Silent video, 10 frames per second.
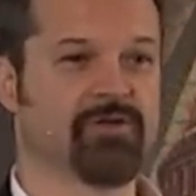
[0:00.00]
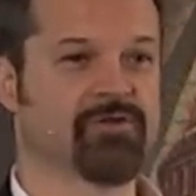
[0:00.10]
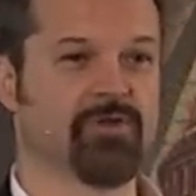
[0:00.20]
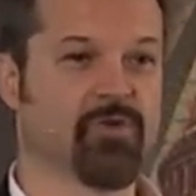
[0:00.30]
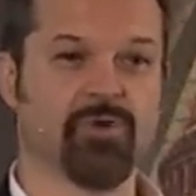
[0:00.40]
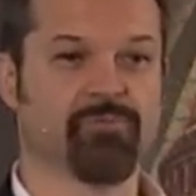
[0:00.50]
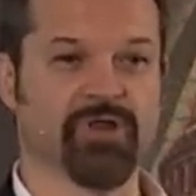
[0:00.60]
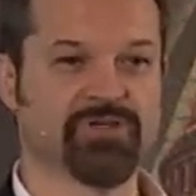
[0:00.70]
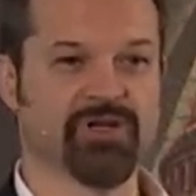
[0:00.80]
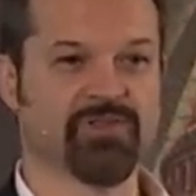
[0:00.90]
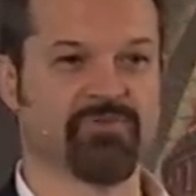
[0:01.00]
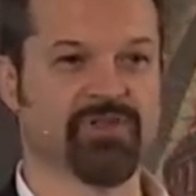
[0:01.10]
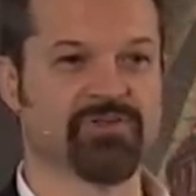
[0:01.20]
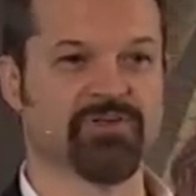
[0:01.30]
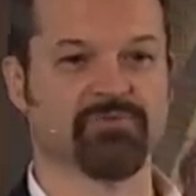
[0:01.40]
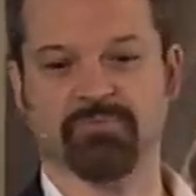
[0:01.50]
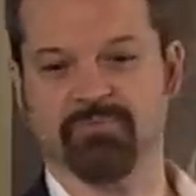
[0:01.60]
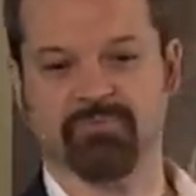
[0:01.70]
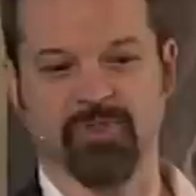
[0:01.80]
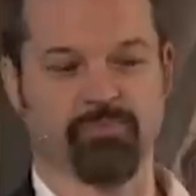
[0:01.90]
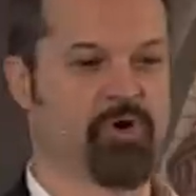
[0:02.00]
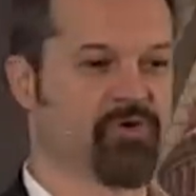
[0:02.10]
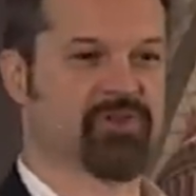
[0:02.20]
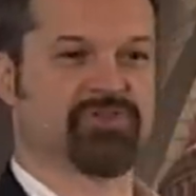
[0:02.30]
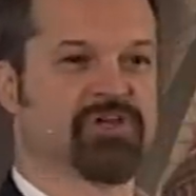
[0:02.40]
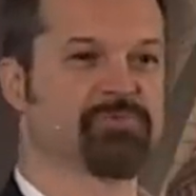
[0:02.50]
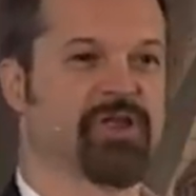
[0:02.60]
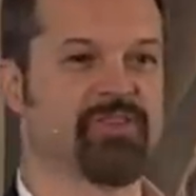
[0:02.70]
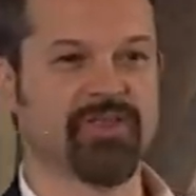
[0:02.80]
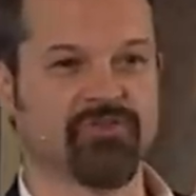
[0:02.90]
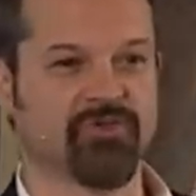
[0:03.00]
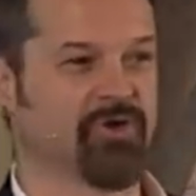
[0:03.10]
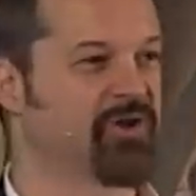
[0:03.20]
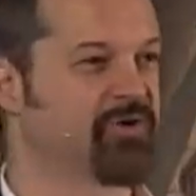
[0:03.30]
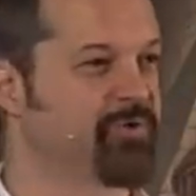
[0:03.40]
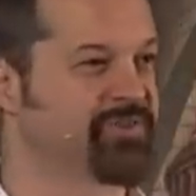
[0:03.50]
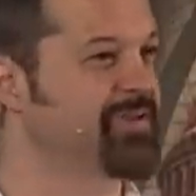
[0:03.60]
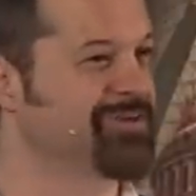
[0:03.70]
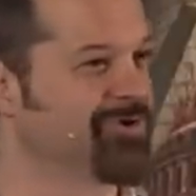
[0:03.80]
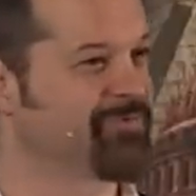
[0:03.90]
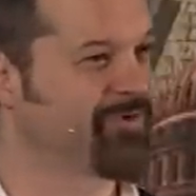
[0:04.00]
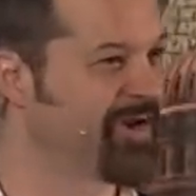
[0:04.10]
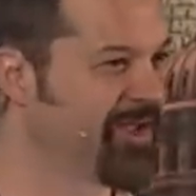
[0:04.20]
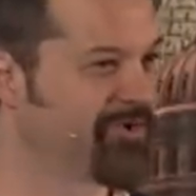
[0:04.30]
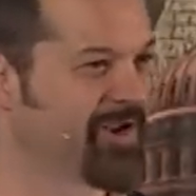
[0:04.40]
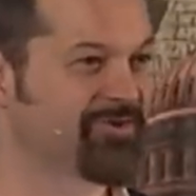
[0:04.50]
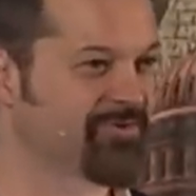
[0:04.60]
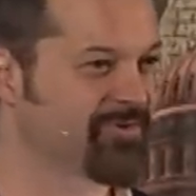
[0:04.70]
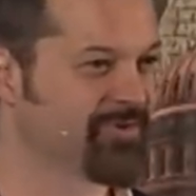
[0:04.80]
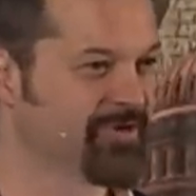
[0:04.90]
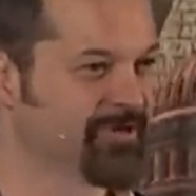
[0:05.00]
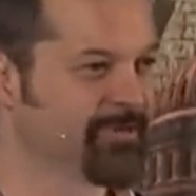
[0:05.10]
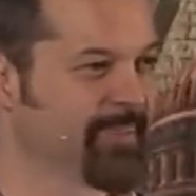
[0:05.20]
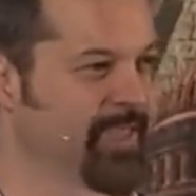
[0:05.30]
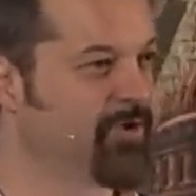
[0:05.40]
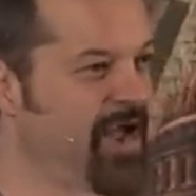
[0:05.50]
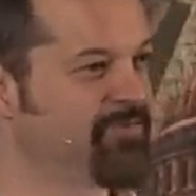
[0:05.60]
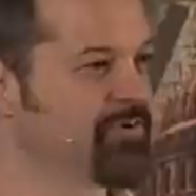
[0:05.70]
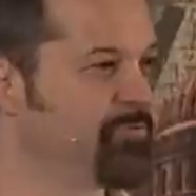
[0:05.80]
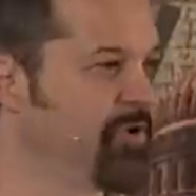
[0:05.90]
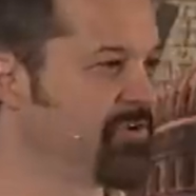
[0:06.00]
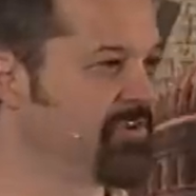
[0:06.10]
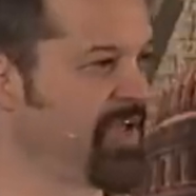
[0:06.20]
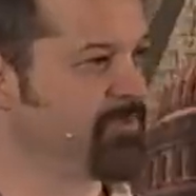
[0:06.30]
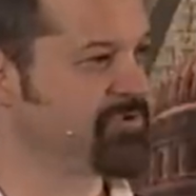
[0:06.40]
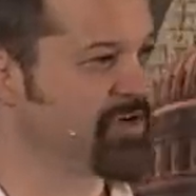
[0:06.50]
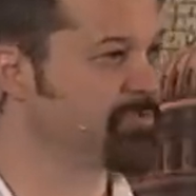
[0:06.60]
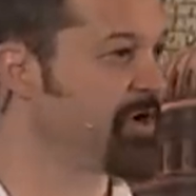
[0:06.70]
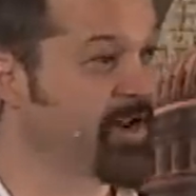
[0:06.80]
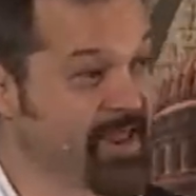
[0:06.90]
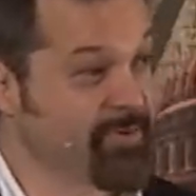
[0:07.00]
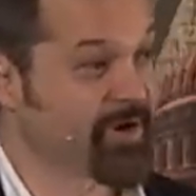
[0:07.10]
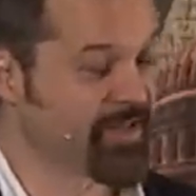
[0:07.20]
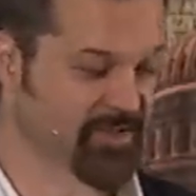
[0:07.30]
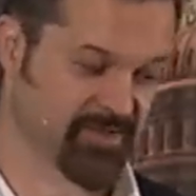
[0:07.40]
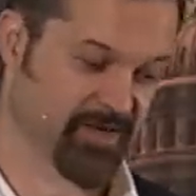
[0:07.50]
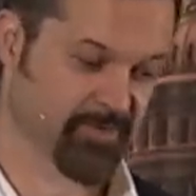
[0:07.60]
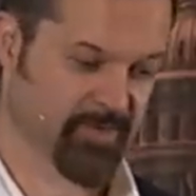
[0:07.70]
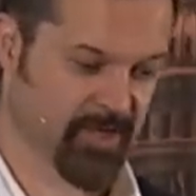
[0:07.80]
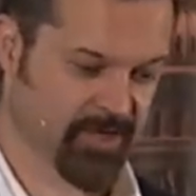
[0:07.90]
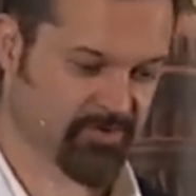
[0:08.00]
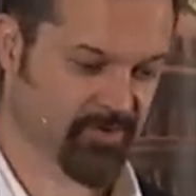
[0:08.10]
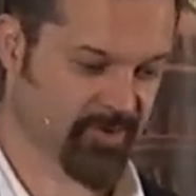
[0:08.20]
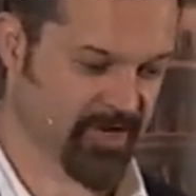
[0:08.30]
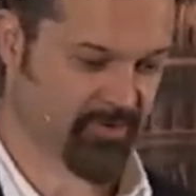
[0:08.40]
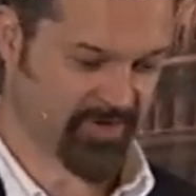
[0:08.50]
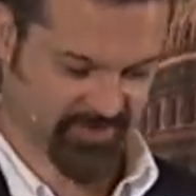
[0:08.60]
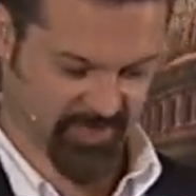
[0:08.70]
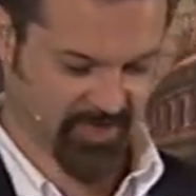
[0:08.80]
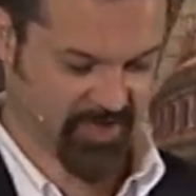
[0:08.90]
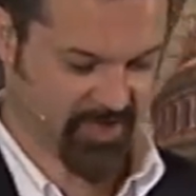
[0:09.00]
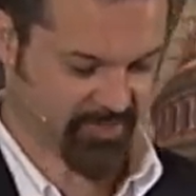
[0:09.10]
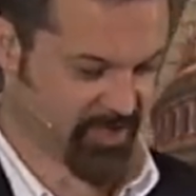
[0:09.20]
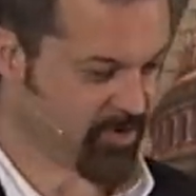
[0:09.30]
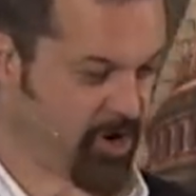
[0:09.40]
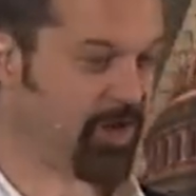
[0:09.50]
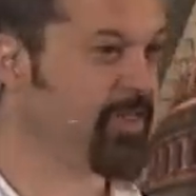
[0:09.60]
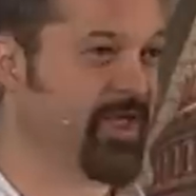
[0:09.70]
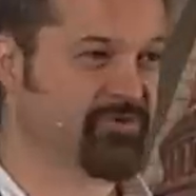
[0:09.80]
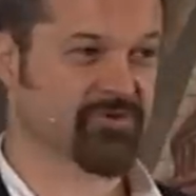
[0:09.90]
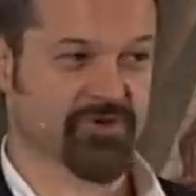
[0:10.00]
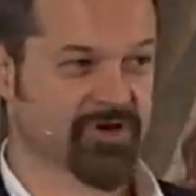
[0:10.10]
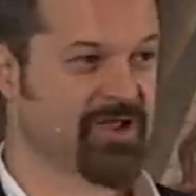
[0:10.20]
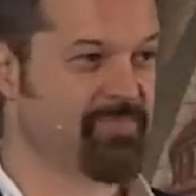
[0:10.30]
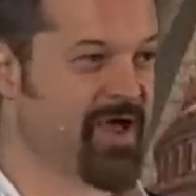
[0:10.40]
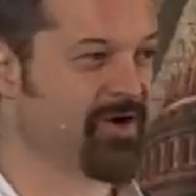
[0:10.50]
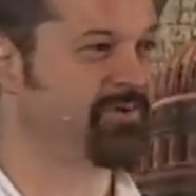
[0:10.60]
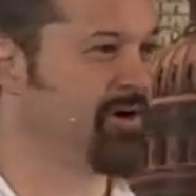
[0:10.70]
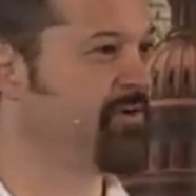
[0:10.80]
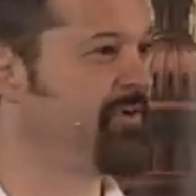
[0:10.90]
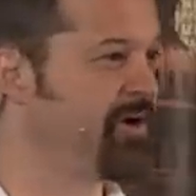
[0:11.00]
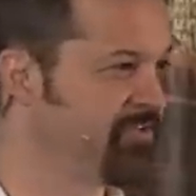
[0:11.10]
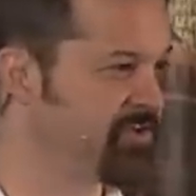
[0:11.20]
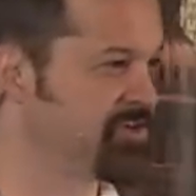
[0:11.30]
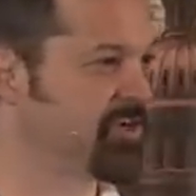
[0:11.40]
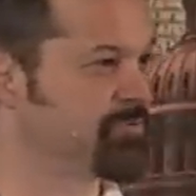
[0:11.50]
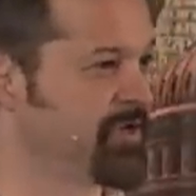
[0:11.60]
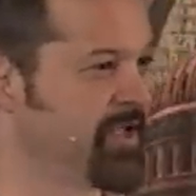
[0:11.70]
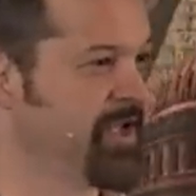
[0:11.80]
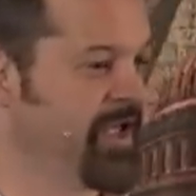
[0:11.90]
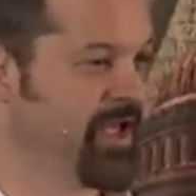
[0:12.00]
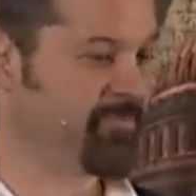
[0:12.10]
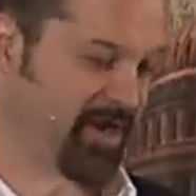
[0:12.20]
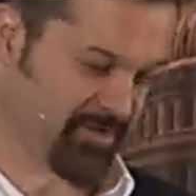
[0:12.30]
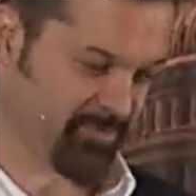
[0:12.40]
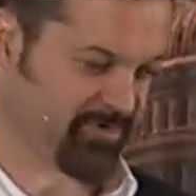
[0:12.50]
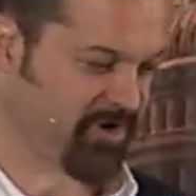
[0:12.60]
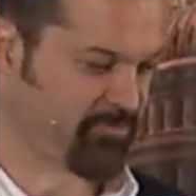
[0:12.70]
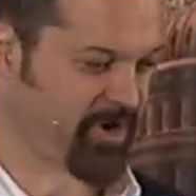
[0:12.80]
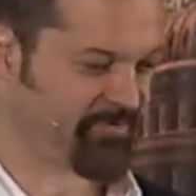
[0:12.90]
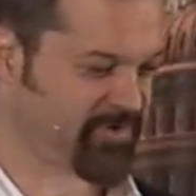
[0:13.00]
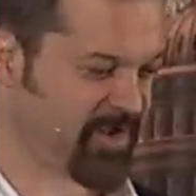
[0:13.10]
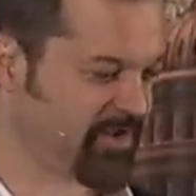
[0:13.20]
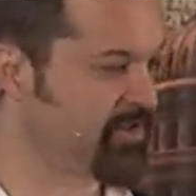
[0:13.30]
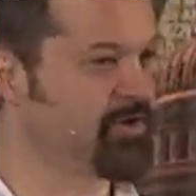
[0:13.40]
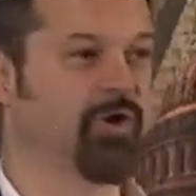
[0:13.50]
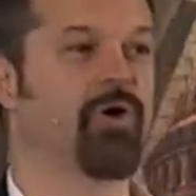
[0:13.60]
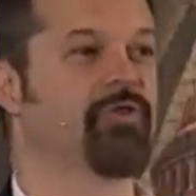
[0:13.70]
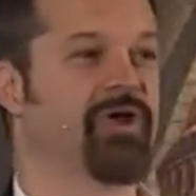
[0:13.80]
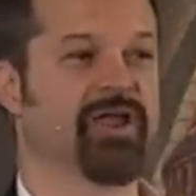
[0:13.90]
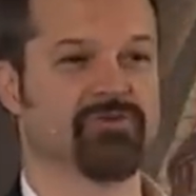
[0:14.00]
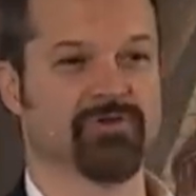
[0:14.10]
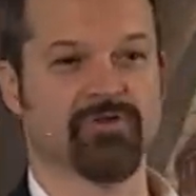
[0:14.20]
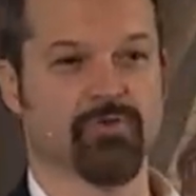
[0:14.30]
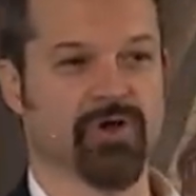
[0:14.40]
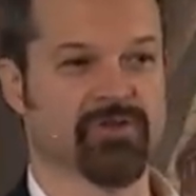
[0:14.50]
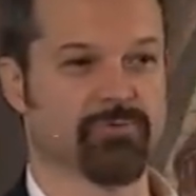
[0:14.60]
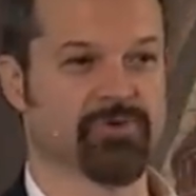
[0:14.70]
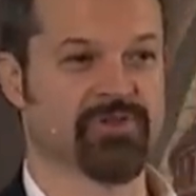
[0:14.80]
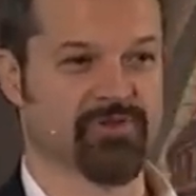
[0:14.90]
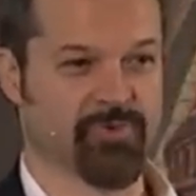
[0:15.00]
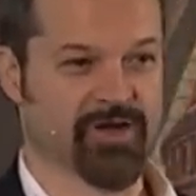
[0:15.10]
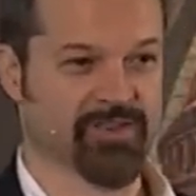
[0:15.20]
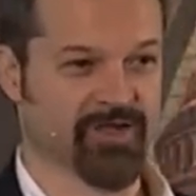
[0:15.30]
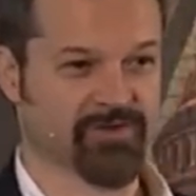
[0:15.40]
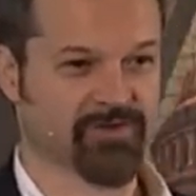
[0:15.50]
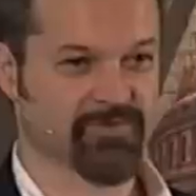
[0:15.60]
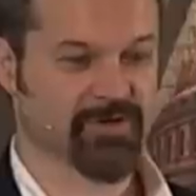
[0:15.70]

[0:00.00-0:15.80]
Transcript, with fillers: So he wouldn't be just if he just imposed this judgment on these two hundred but didn't do it for any other angels. He would have to impose the same judgment on anybody that did it. So here we see that all the angels, good and bad, are terrified of this judgment, and Michael himself prophesies that no other angel is going to participate in this.